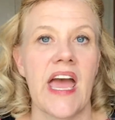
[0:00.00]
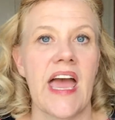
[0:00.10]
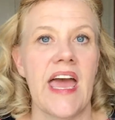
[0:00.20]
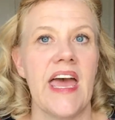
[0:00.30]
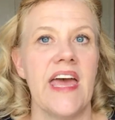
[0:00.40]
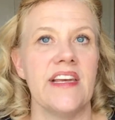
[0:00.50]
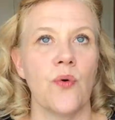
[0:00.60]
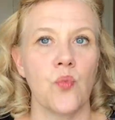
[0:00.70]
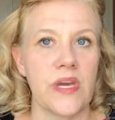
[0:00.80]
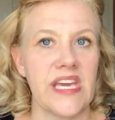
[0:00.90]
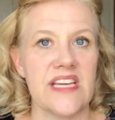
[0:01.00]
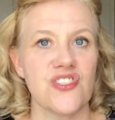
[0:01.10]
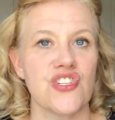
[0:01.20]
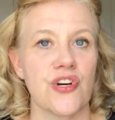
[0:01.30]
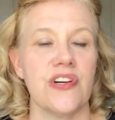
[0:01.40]
And we
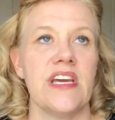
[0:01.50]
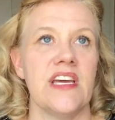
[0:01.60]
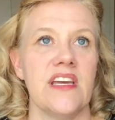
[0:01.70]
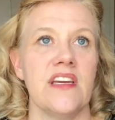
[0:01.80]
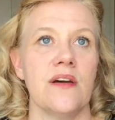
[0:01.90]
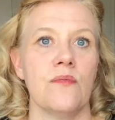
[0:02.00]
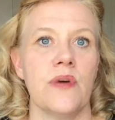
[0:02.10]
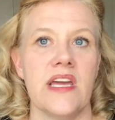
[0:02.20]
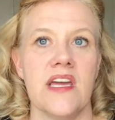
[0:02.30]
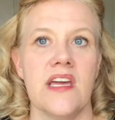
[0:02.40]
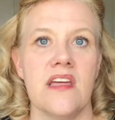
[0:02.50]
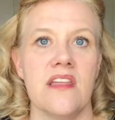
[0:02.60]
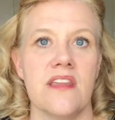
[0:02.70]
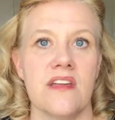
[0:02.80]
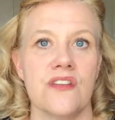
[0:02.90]
started
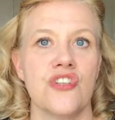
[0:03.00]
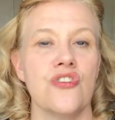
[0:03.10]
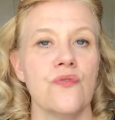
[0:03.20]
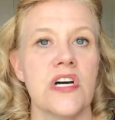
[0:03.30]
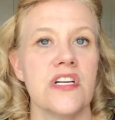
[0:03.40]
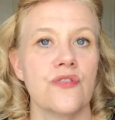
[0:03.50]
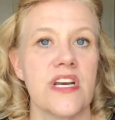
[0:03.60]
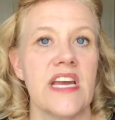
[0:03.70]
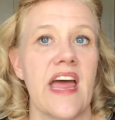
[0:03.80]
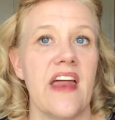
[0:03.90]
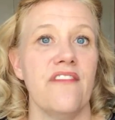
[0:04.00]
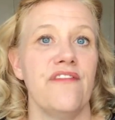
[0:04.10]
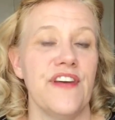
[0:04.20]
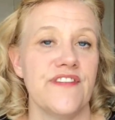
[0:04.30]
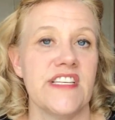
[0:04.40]
with
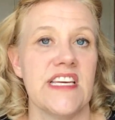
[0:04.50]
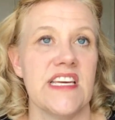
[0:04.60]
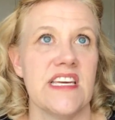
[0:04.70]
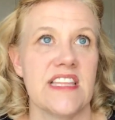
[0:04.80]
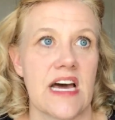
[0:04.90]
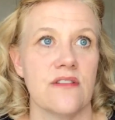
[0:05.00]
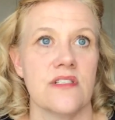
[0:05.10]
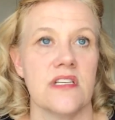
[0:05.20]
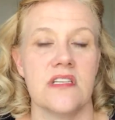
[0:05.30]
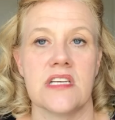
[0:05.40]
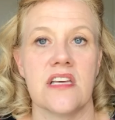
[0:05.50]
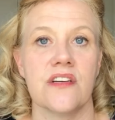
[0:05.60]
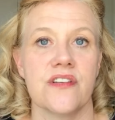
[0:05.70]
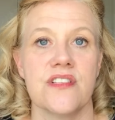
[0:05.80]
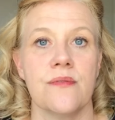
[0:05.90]

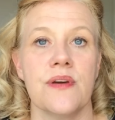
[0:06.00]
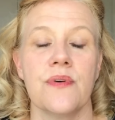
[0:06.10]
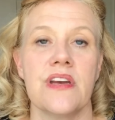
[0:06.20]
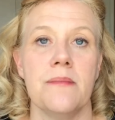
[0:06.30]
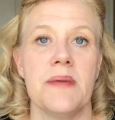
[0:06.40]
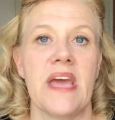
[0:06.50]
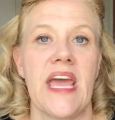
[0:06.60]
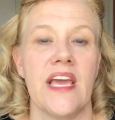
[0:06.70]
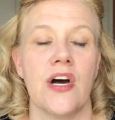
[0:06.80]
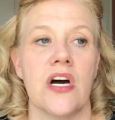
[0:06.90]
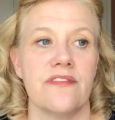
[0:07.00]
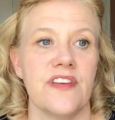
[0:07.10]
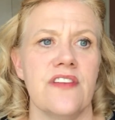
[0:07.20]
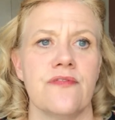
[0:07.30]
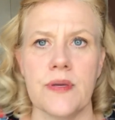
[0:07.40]
$250,000 that we were going to be paying off
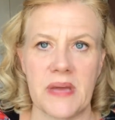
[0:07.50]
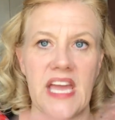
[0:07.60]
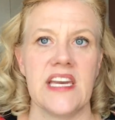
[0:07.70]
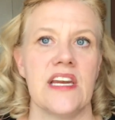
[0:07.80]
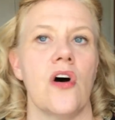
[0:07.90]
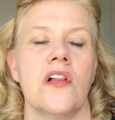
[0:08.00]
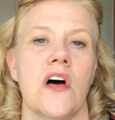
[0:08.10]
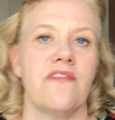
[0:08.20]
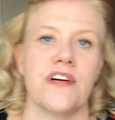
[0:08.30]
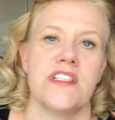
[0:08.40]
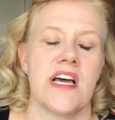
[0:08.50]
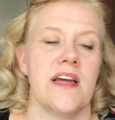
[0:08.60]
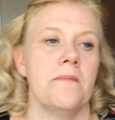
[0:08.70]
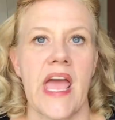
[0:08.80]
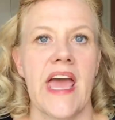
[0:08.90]
if we paid it all off on
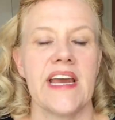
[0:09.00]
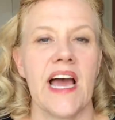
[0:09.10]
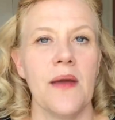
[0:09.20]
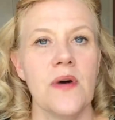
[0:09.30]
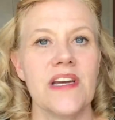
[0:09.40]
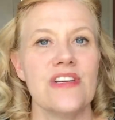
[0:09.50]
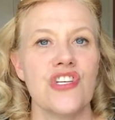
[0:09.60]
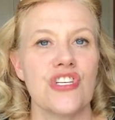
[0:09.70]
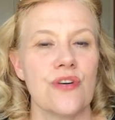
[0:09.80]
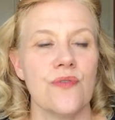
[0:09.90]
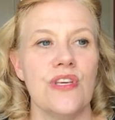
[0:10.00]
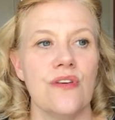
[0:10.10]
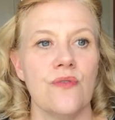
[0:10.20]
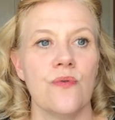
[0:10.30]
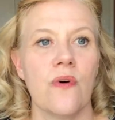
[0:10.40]
time. And I want to show
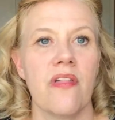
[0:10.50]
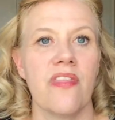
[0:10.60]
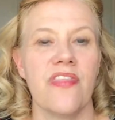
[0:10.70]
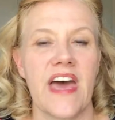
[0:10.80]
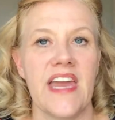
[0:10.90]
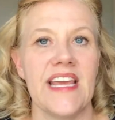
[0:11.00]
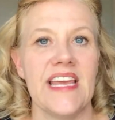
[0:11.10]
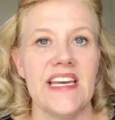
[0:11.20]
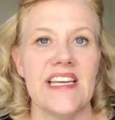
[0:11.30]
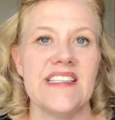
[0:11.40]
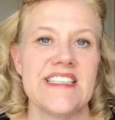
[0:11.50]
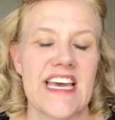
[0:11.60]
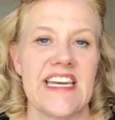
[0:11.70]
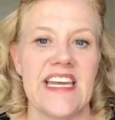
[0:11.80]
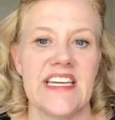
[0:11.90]
you that in
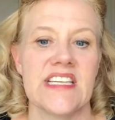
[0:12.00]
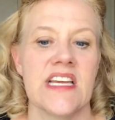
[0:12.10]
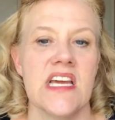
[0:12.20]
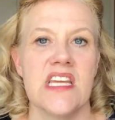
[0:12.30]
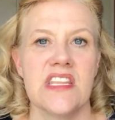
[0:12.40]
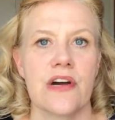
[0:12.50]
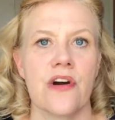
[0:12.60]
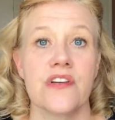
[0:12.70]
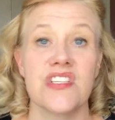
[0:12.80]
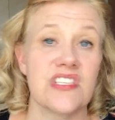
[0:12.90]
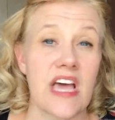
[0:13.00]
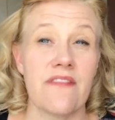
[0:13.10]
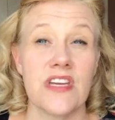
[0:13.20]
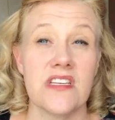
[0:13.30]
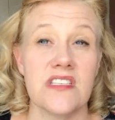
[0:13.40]
Undebt.it, there are
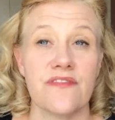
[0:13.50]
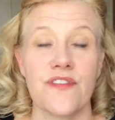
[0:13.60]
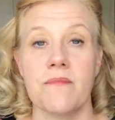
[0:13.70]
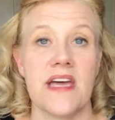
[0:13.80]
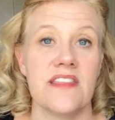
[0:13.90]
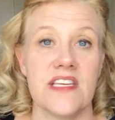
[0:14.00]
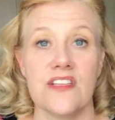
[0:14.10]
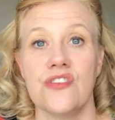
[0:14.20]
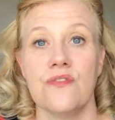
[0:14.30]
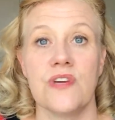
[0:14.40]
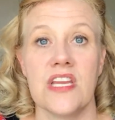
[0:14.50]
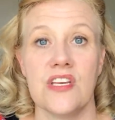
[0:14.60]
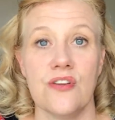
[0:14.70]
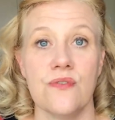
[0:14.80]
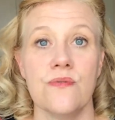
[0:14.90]
seven different methods you can
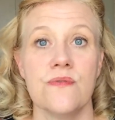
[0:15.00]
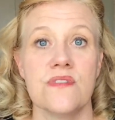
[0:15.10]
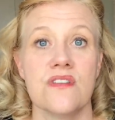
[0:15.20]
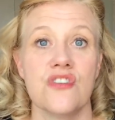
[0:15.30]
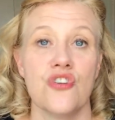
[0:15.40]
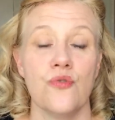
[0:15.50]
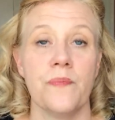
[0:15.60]
use to